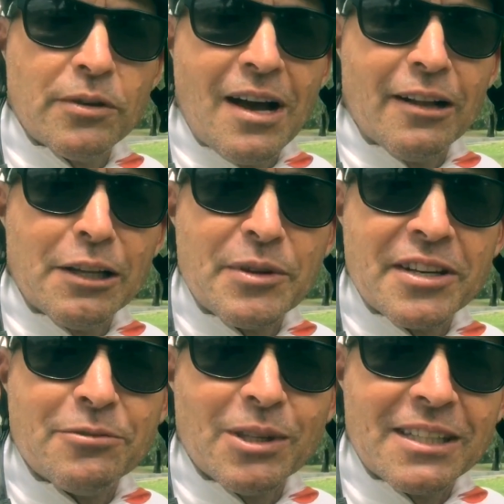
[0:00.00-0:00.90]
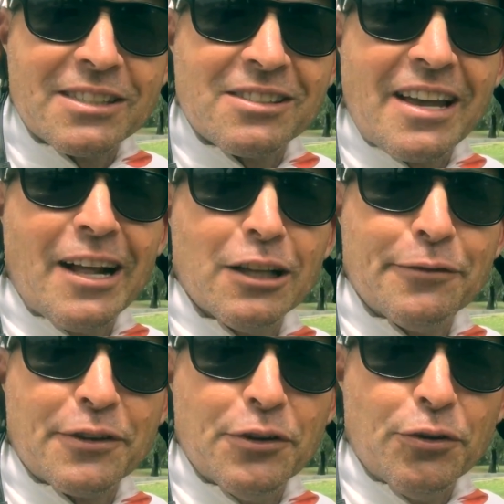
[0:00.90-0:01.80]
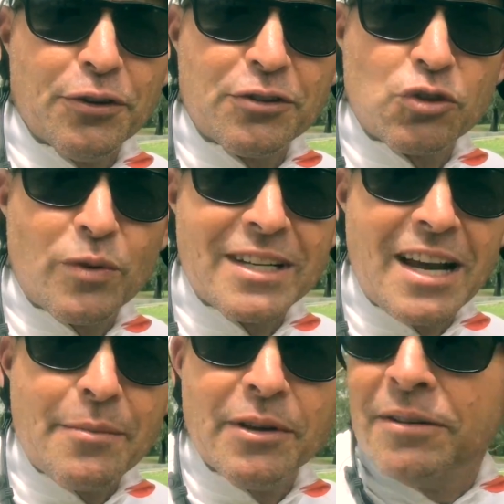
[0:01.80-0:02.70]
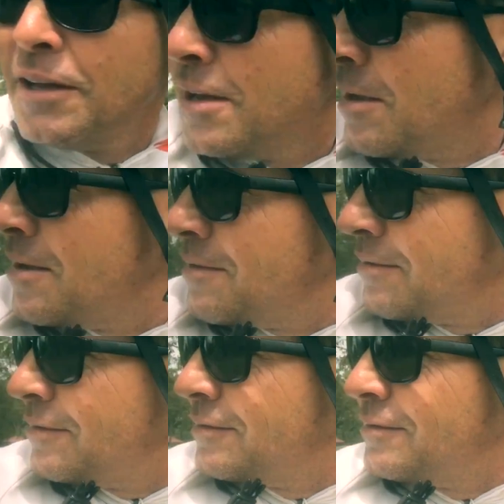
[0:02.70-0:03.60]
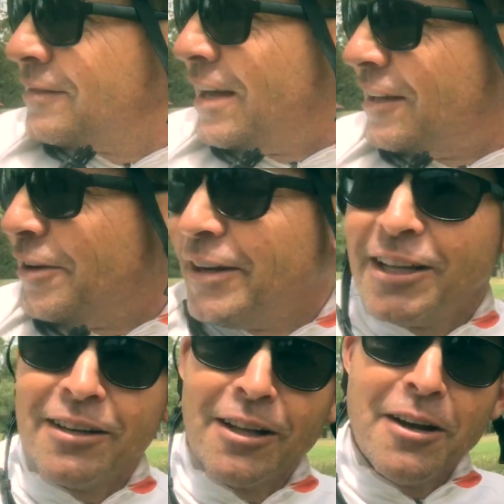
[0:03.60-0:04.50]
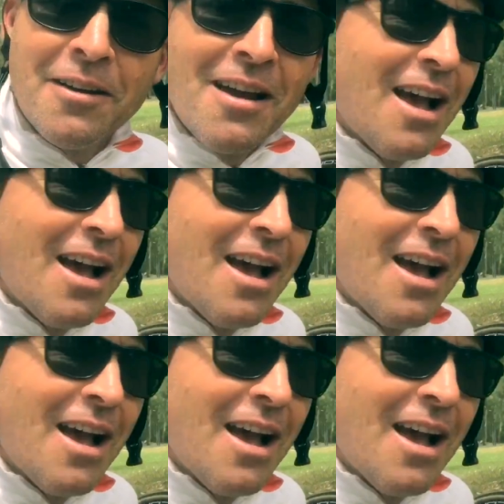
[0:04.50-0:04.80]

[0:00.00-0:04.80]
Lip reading: limited release Hell of the North 28mm. Hello.